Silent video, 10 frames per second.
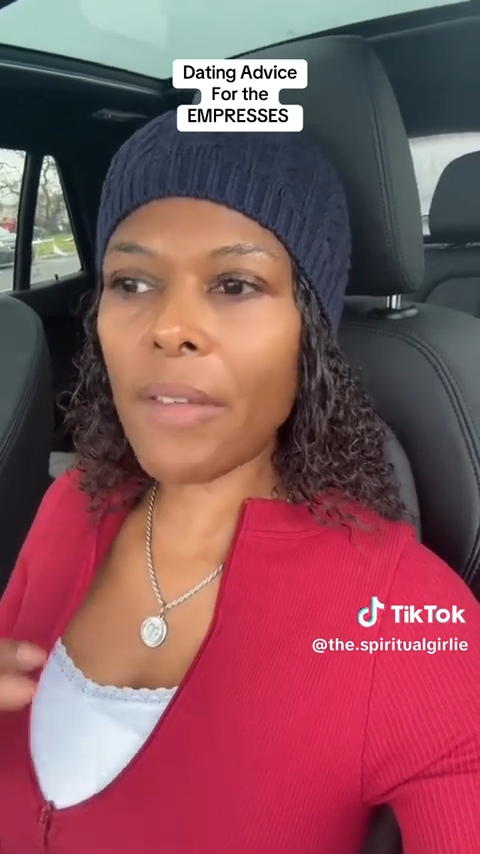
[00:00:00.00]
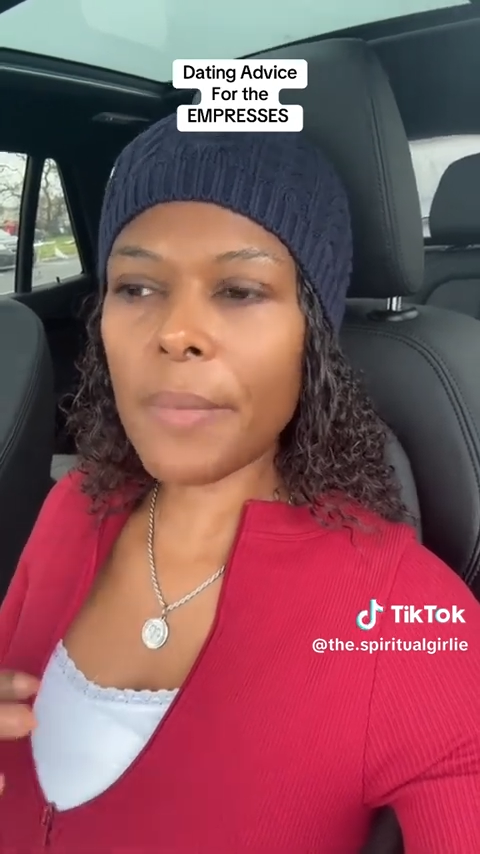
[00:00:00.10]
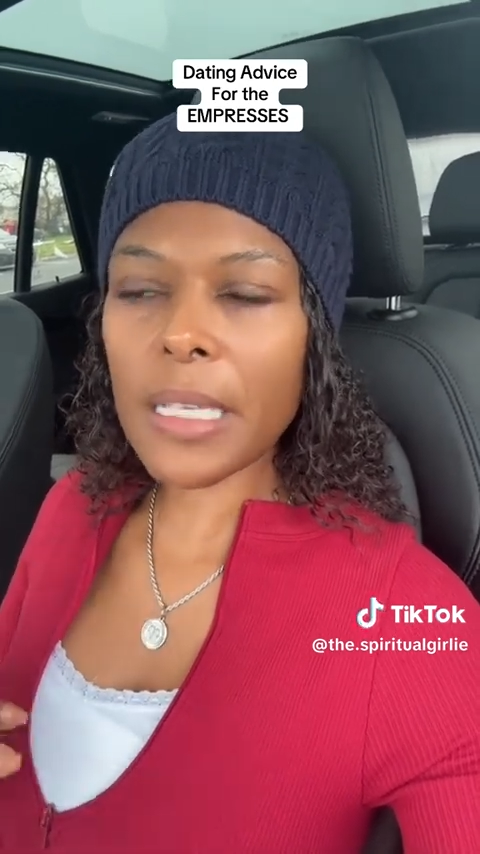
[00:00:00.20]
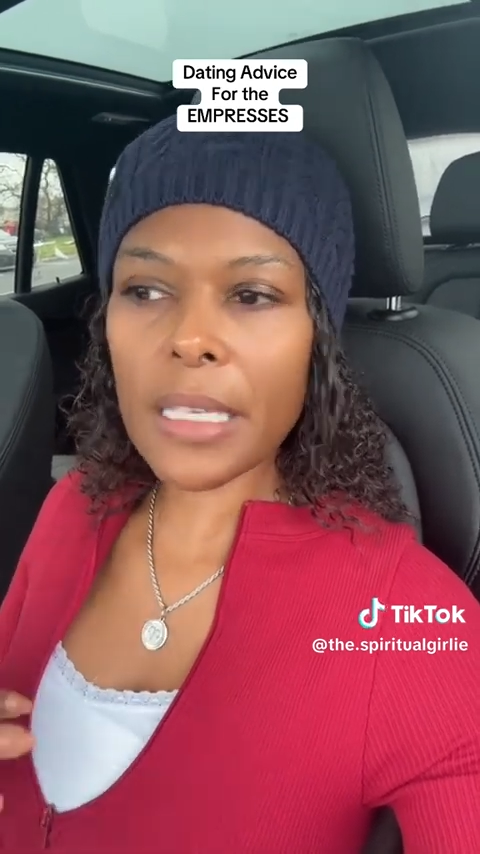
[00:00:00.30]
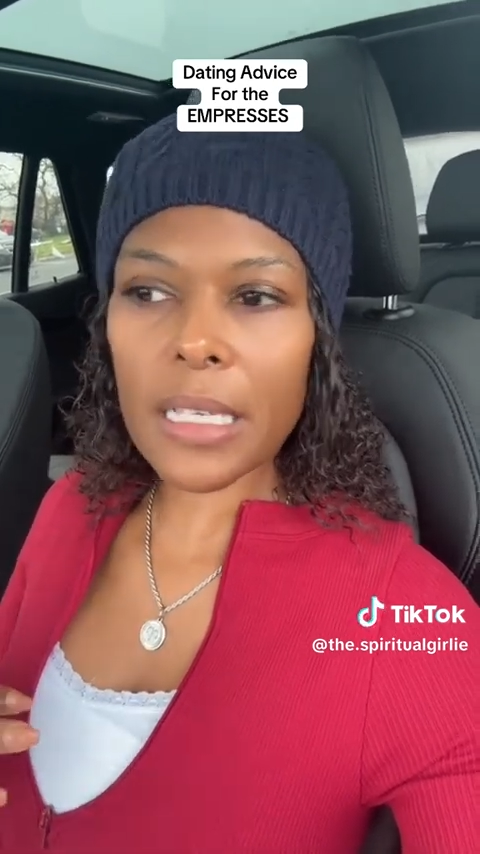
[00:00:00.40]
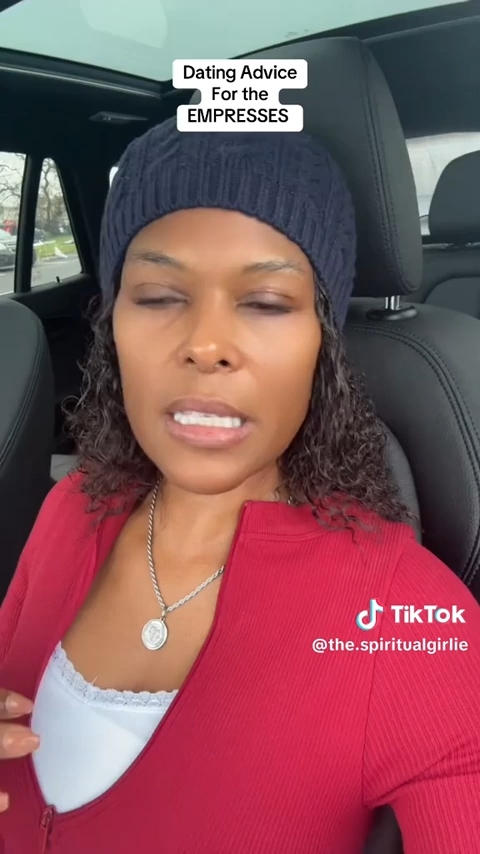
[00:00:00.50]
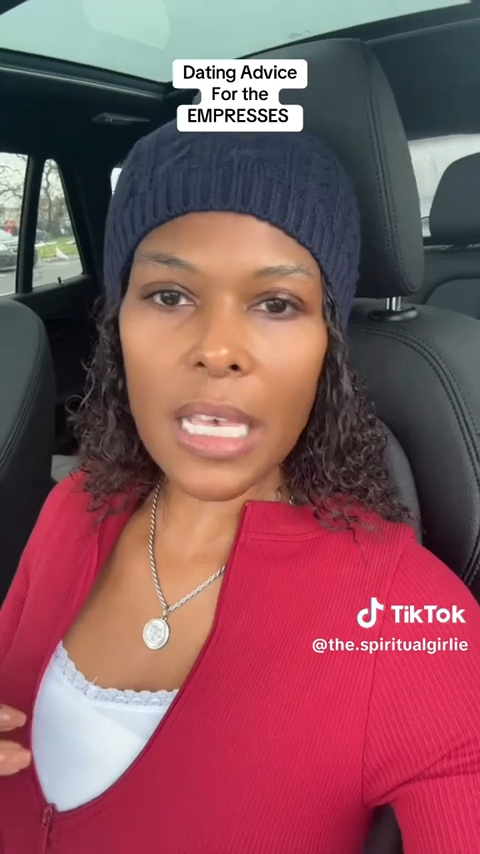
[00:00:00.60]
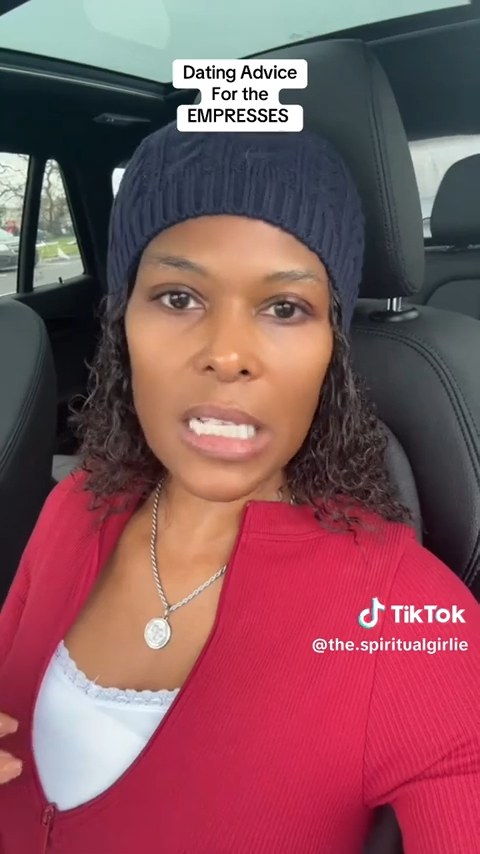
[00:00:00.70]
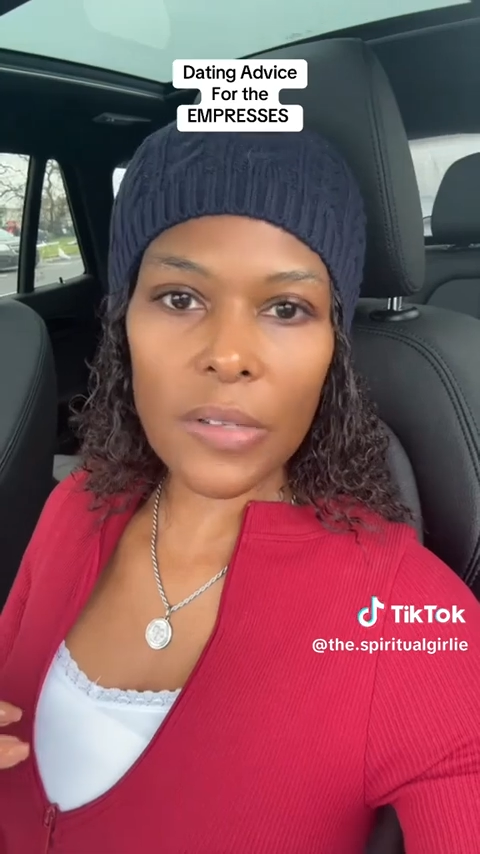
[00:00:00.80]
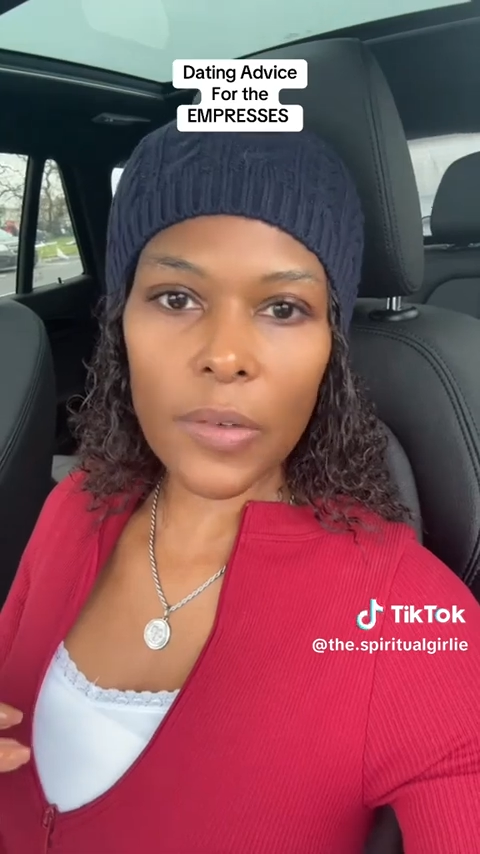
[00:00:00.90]
it be
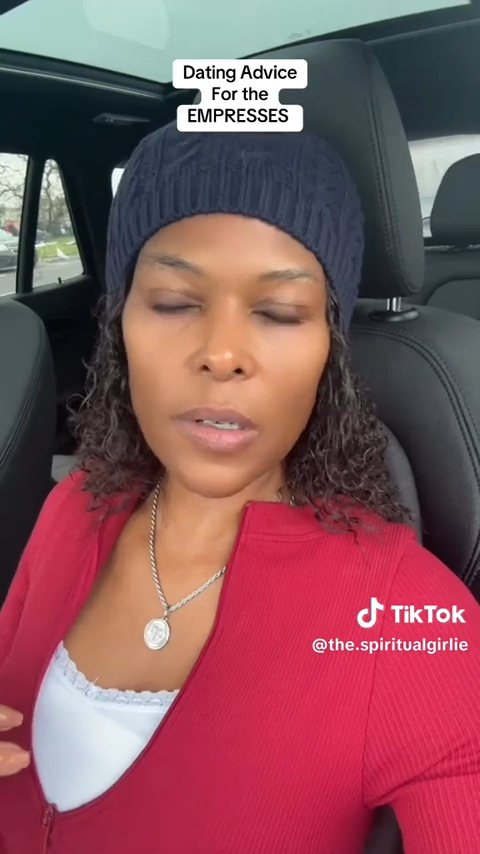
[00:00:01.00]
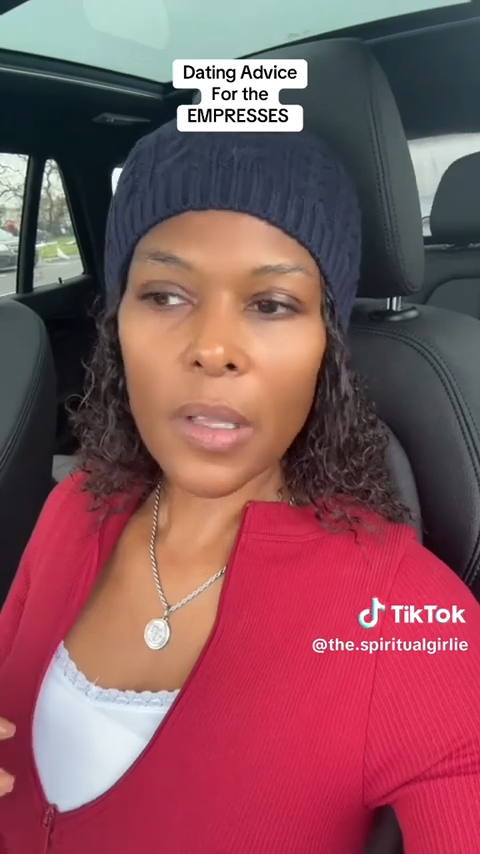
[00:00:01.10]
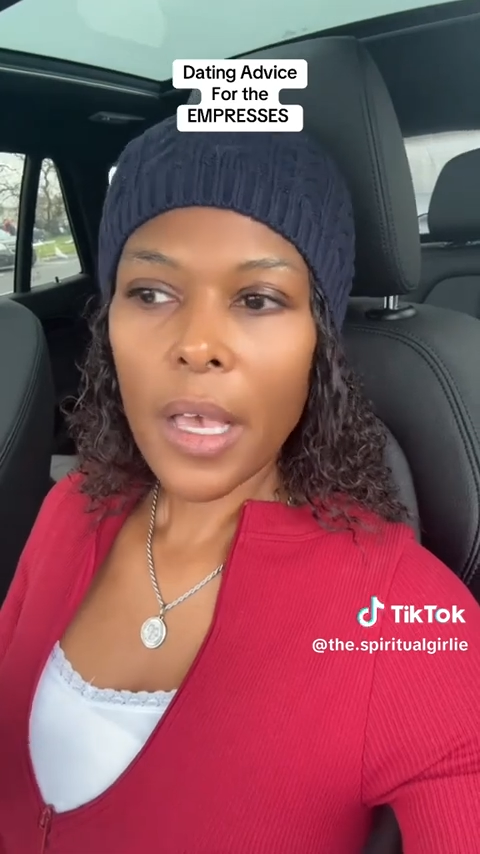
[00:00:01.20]
successful.